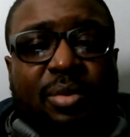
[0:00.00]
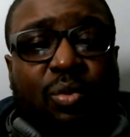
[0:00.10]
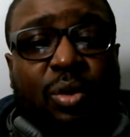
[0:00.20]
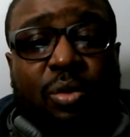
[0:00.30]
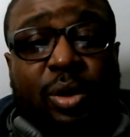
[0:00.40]

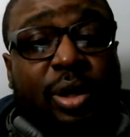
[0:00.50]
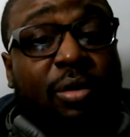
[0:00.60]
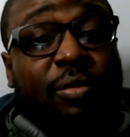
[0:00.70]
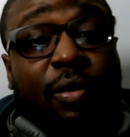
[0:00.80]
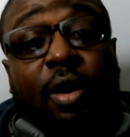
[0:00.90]
Will we
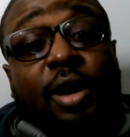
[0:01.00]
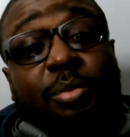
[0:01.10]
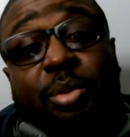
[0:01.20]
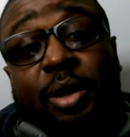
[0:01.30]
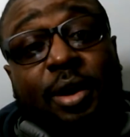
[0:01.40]
go far in the
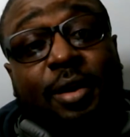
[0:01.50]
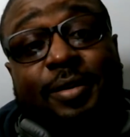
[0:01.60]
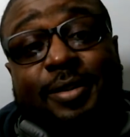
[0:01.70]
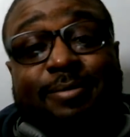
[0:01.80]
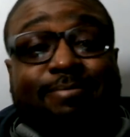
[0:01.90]

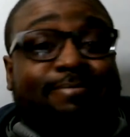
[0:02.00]
playoffs?